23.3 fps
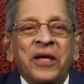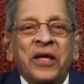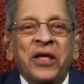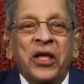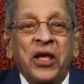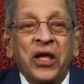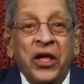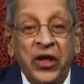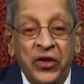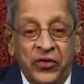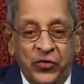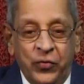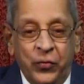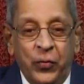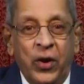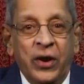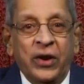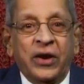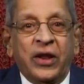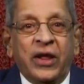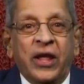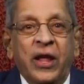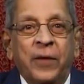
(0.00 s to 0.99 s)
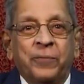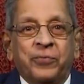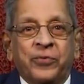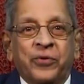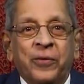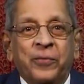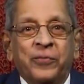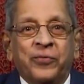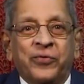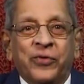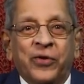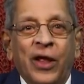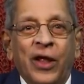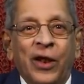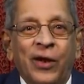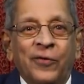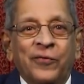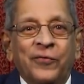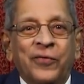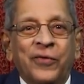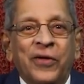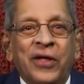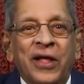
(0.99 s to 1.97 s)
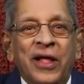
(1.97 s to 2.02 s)
Each one keeps
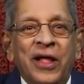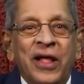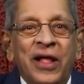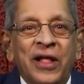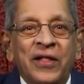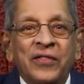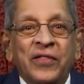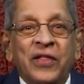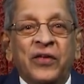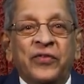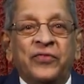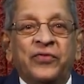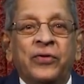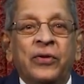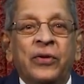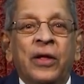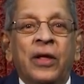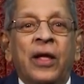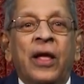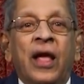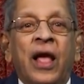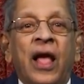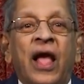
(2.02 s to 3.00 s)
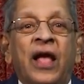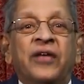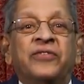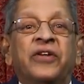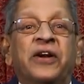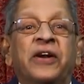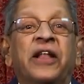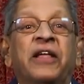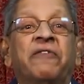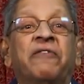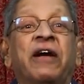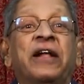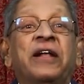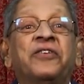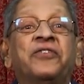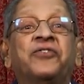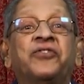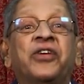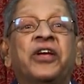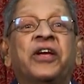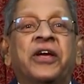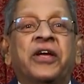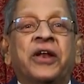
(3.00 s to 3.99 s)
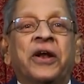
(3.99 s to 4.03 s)
himself this as a divine
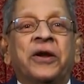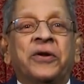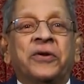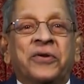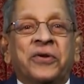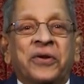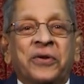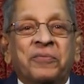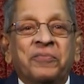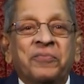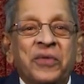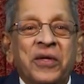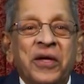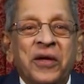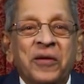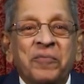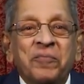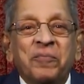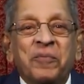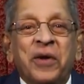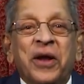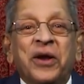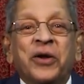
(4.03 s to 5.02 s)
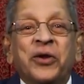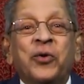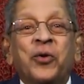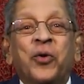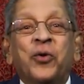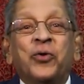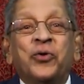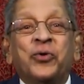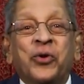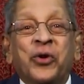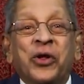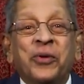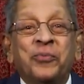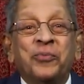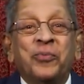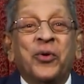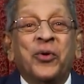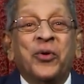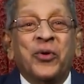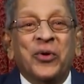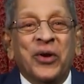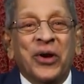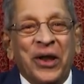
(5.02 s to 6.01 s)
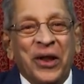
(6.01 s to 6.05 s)
secret, made known to him
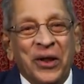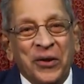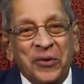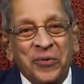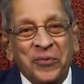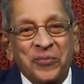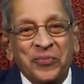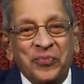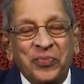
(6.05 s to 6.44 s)
only.